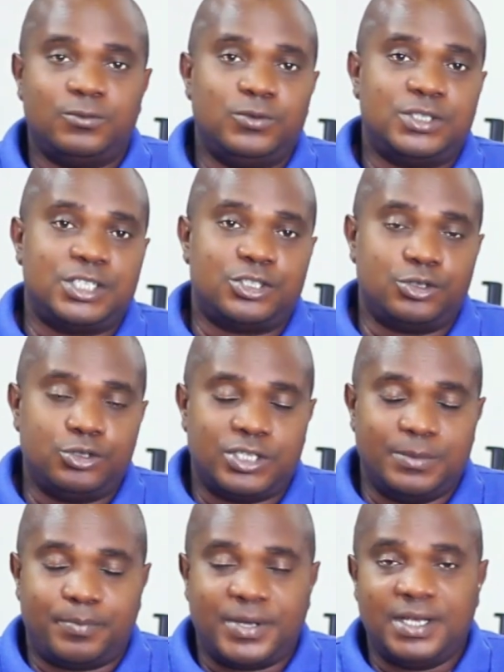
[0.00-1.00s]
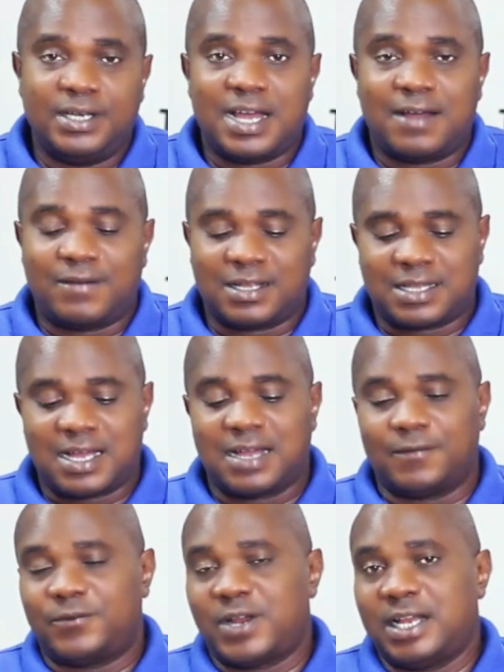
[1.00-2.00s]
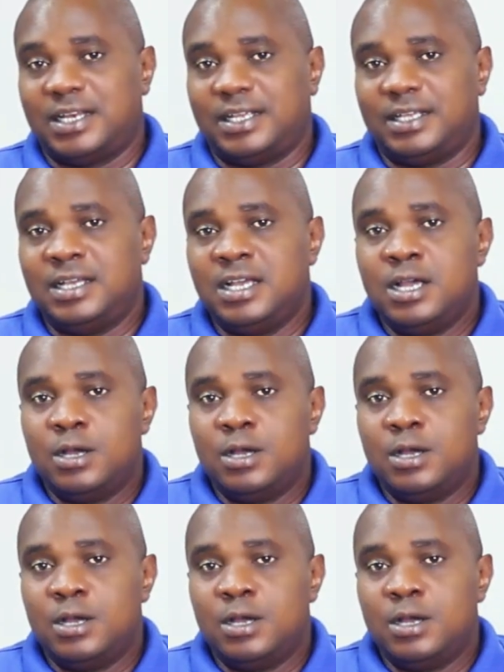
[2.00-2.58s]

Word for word: which is Xi Jinping avatar Friday,